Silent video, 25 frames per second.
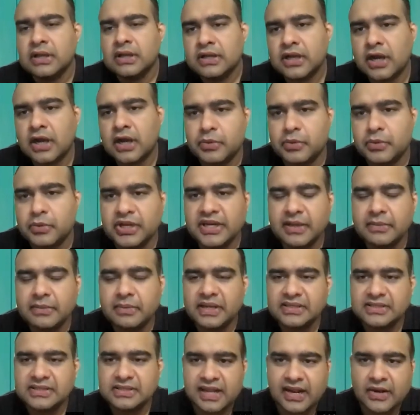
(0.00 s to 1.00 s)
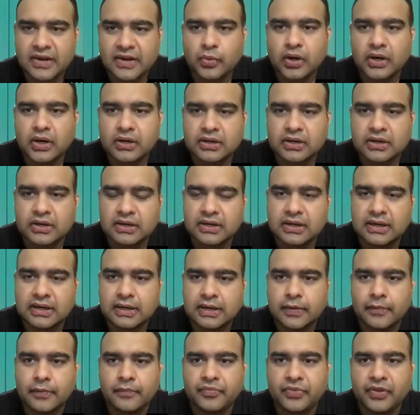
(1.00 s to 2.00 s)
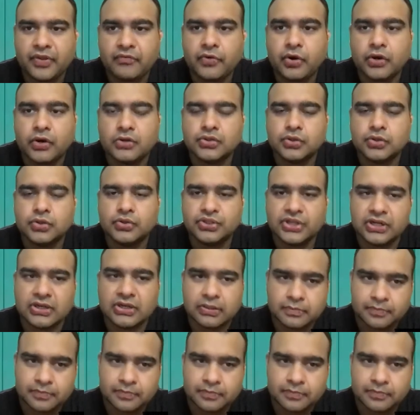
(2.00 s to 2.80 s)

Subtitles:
community-based network for social